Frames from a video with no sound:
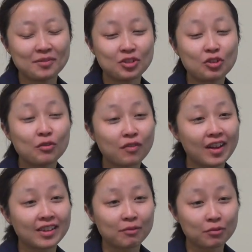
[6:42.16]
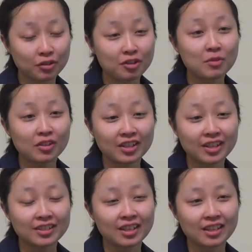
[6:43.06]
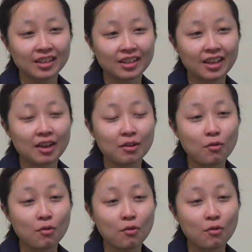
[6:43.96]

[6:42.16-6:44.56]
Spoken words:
Do find that rural communities are